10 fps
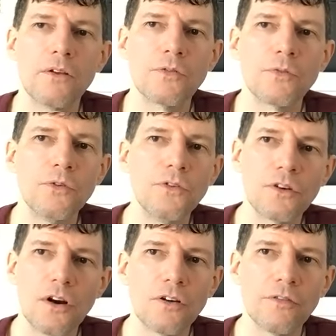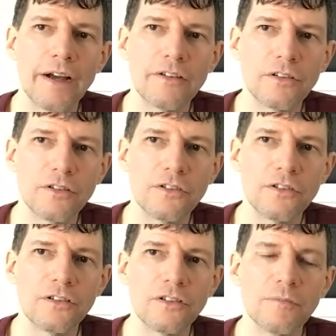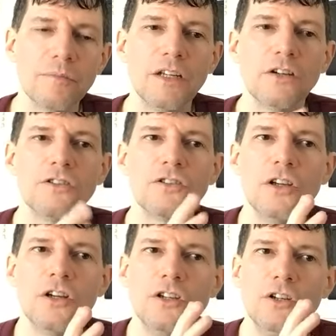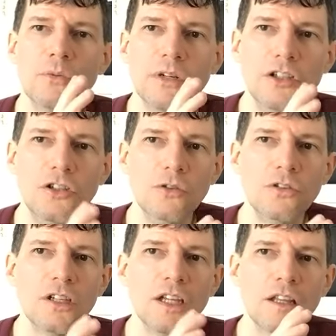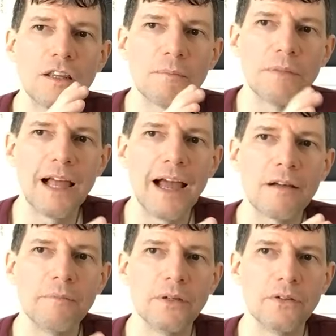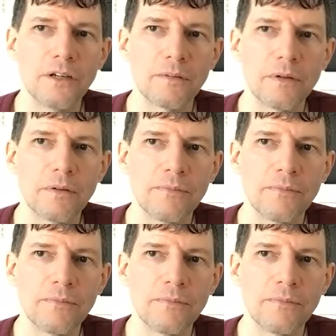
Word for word: through your cardiovascular system because you're reducing the plaque buildup.